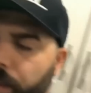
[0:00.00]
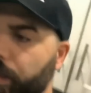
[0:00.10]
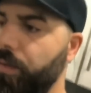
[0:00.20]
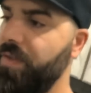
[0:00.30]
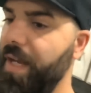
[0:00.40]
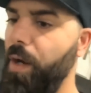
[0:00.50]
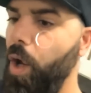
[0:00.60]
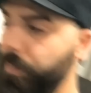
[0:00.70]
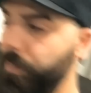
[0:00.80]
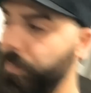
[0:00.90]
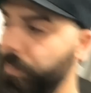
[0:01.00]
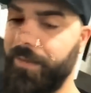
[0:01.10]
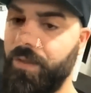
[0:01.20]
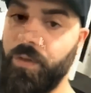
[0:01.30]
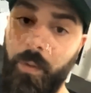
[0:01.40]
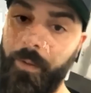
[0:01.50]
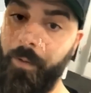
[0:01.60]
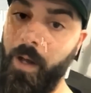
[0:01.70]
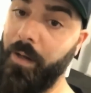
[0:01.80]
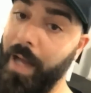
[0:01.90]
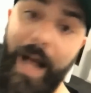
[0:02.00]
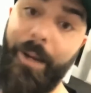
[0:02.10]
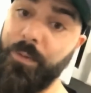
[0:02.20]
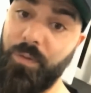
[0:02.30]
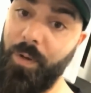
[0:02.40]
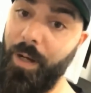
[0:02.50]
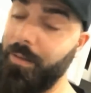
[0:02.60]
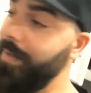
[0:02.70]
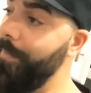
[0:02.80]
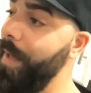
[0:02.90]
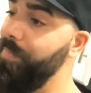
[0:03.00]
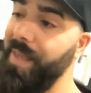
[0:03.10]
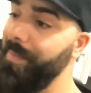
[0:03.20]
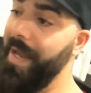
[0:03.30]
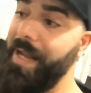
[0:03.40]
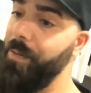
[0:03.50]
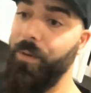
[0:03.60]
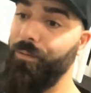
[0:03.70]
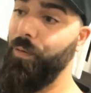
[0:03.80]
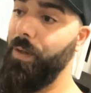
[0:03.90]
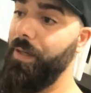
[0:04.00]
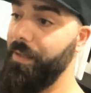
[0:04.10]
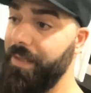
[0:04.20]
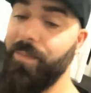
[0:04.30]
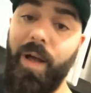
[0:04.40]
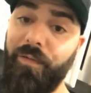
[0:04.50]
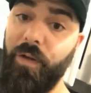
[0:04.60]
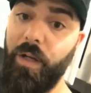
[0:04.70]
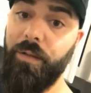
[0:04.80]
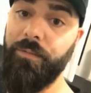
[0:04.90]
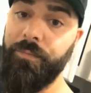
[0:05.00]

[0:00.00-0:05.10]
You said, we got the story wrong. I was wrong. I'm not blaming anyone for it. It's my fault.